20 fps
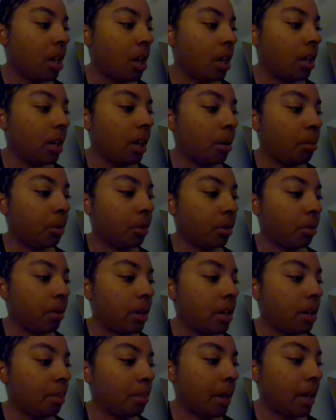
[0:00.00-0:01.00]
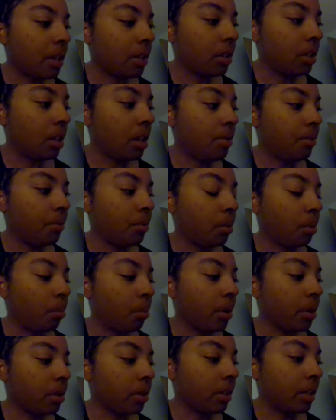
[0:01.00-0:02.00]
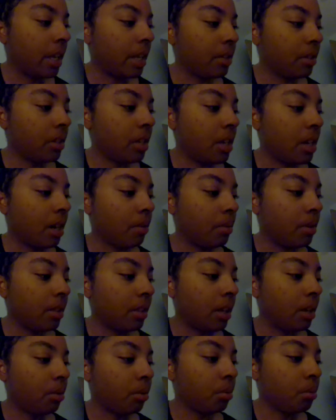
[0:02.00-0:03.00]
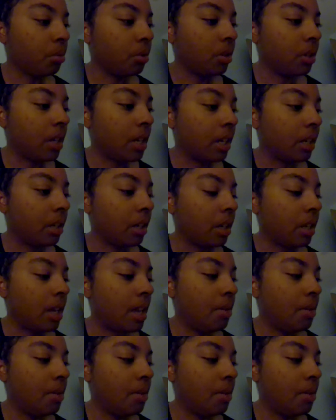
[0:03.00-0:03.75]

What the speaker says: Endowed with a great capacity for work, they see everything through to the end.